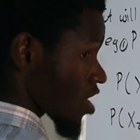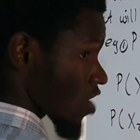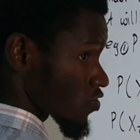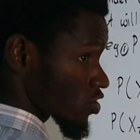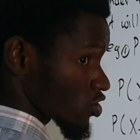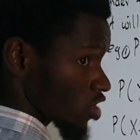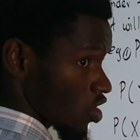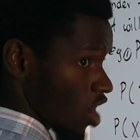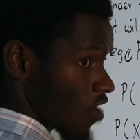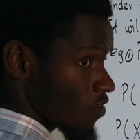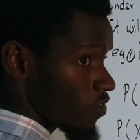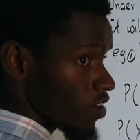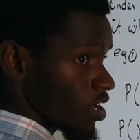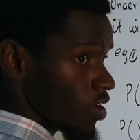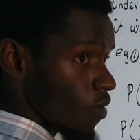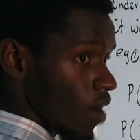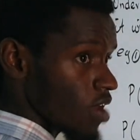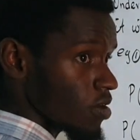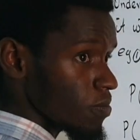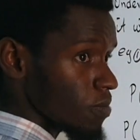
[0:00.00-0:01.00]
2. Therefore, we have
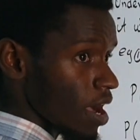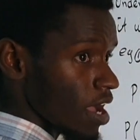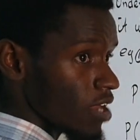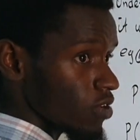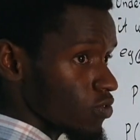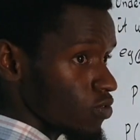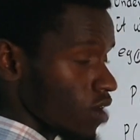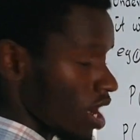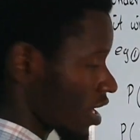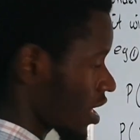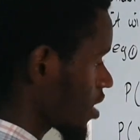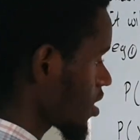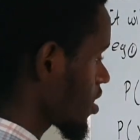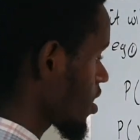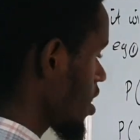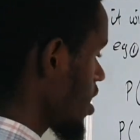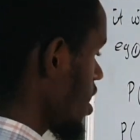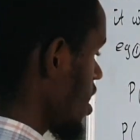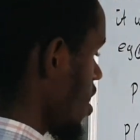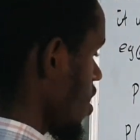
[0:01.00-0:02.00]
a 1 by 2 again.
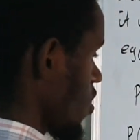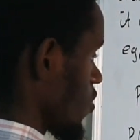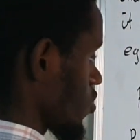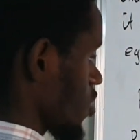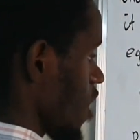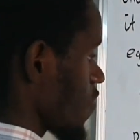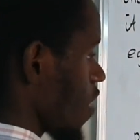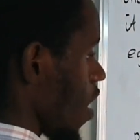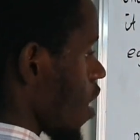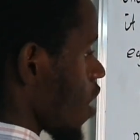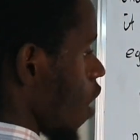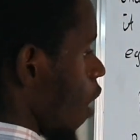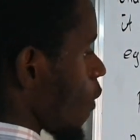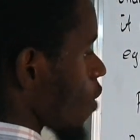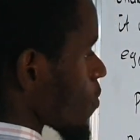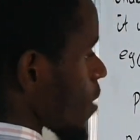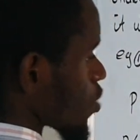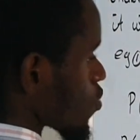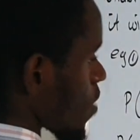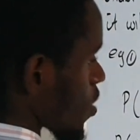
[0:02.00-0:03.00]
So have our
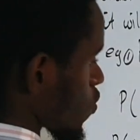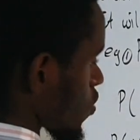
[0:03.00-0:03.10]
1 by 2